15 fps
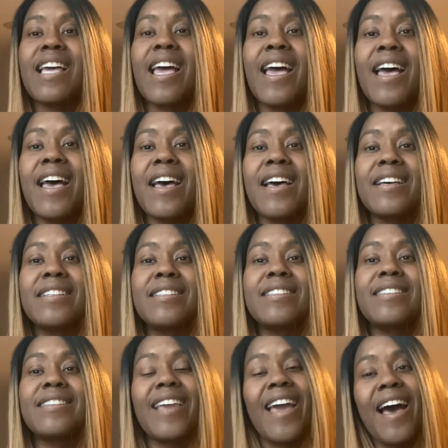
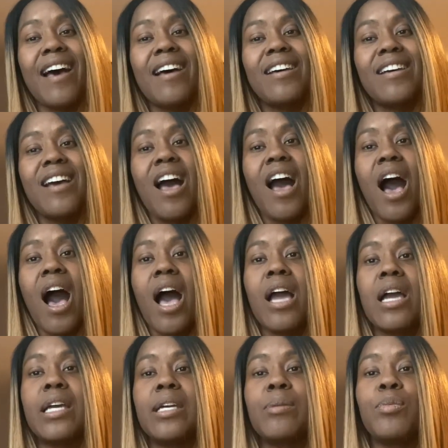And yeah,
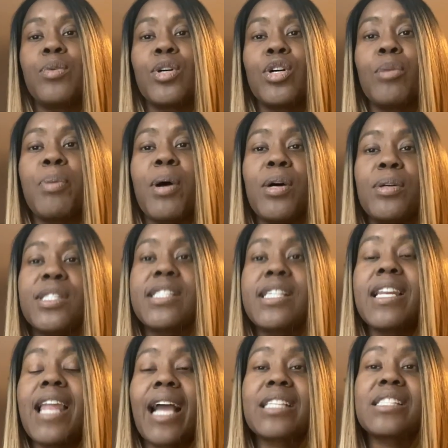I will post the
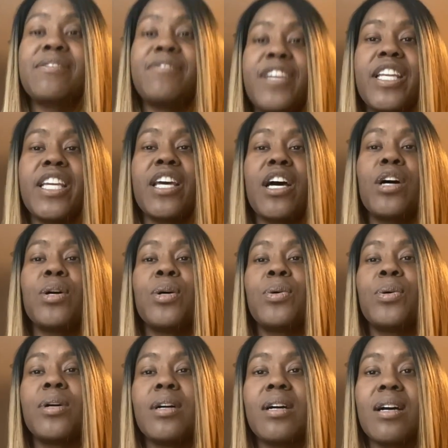next
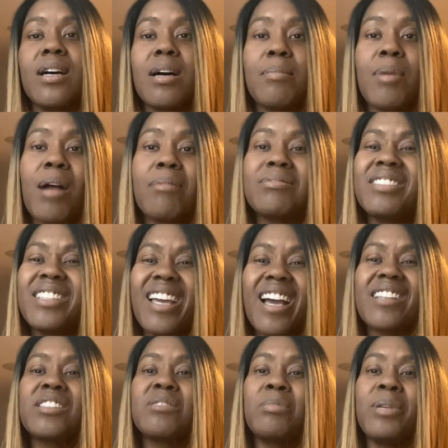video probably
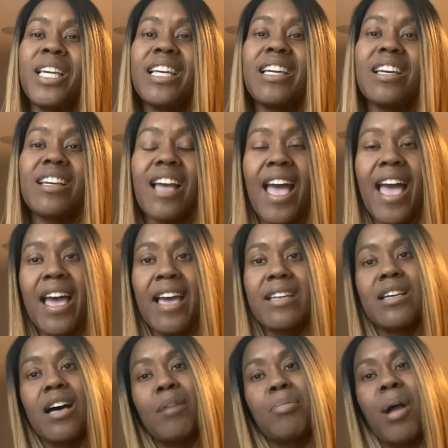next week,
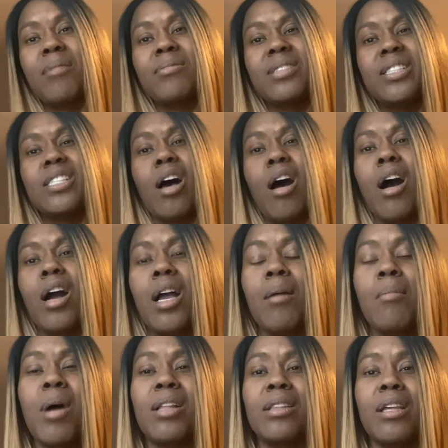and I'll probably talk
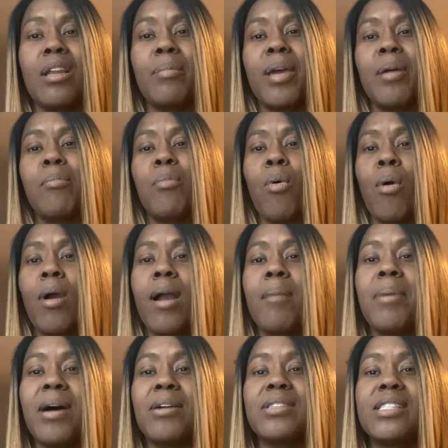a little bit more
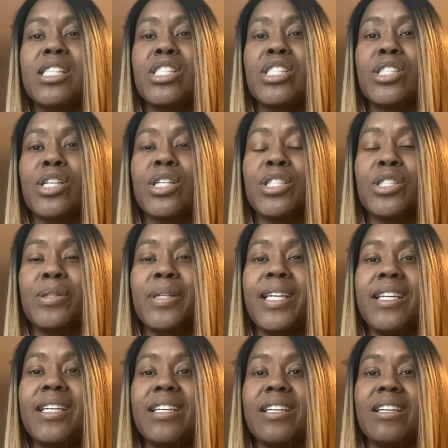about the surgery